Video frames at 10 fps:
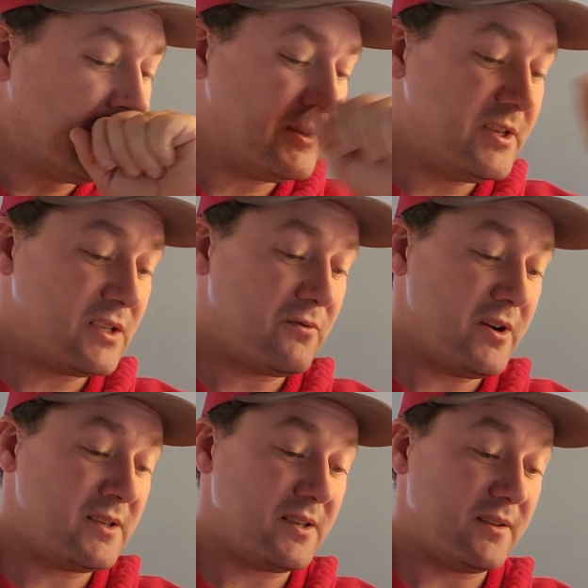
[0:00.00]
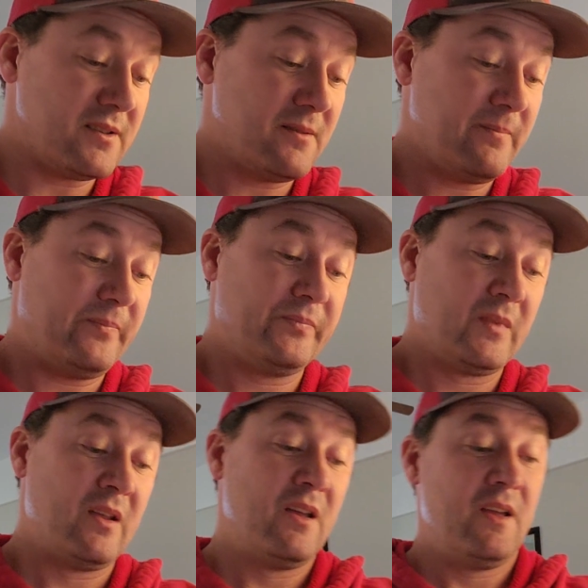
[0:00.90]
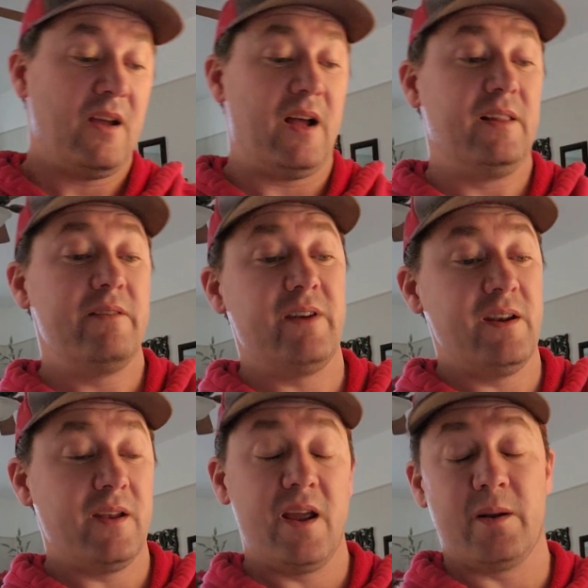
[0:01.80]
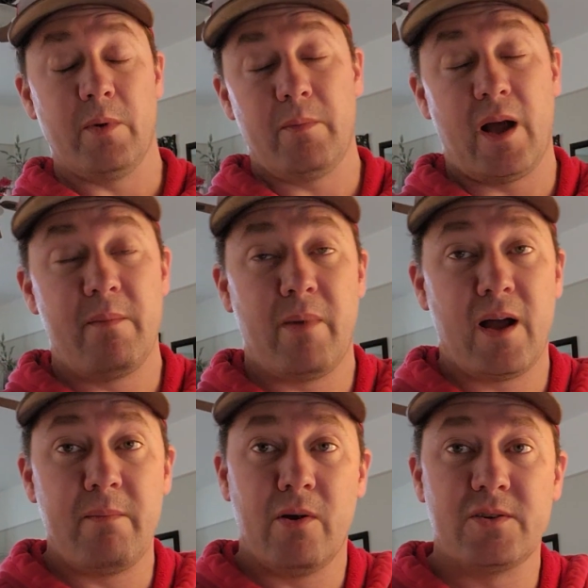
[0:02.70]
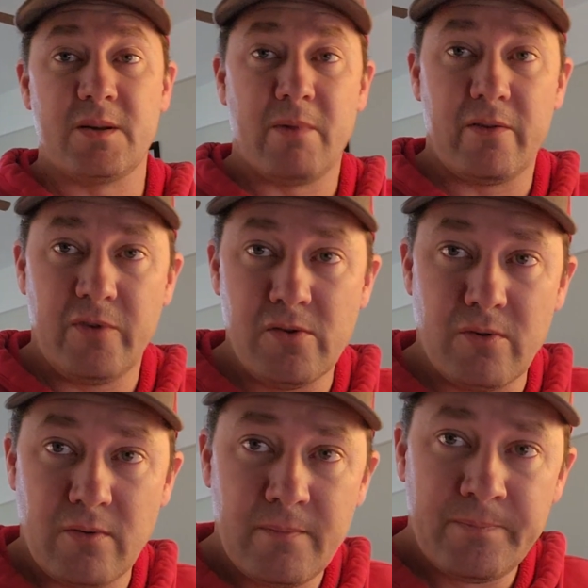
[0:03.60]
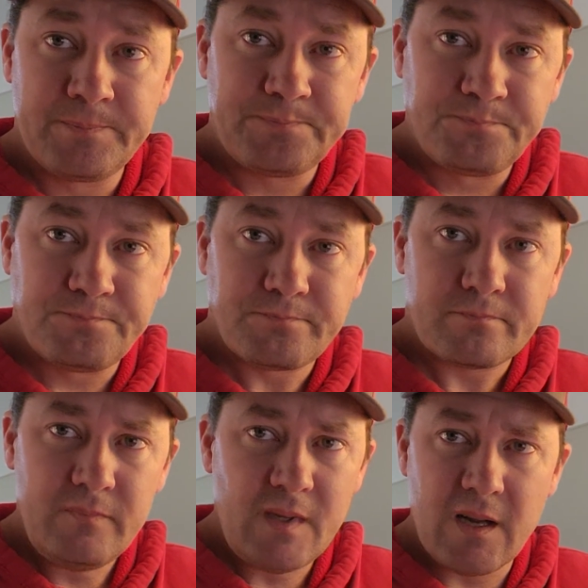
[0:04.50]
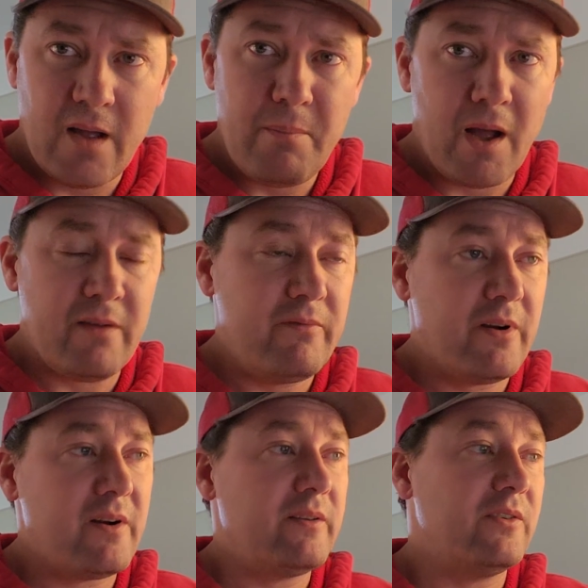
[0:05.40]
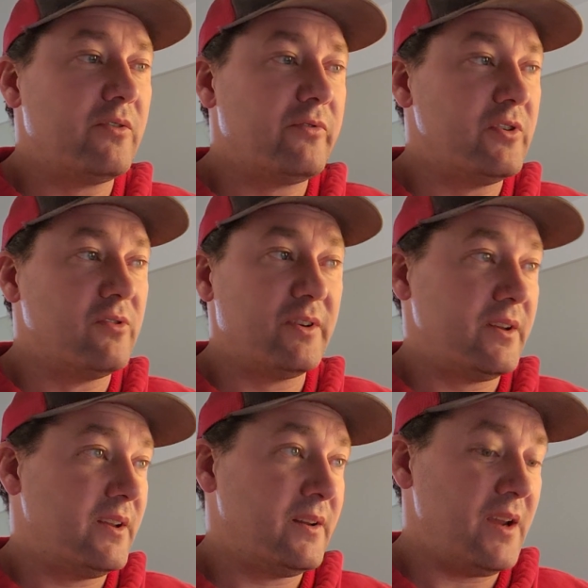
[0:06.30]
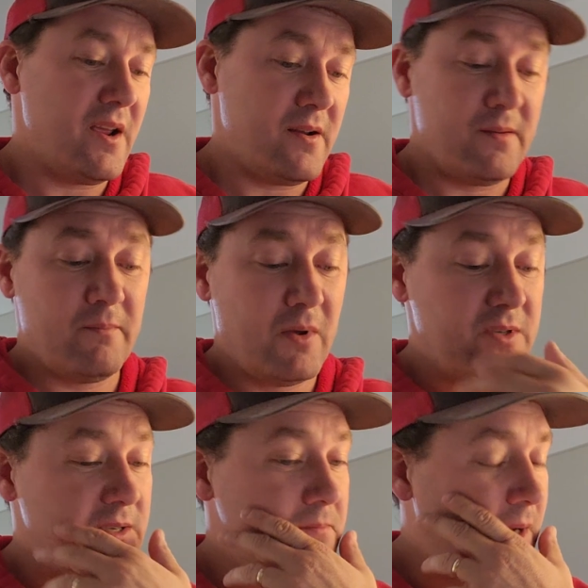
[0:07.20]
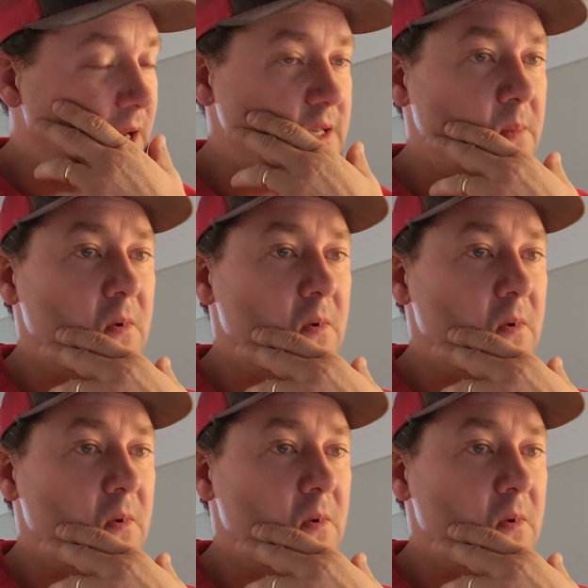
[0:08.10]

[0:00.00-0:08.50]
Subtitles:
Just for instance, I live in Indiana, but I buy most of my fuel. I buy very little fuel in Indiana, most because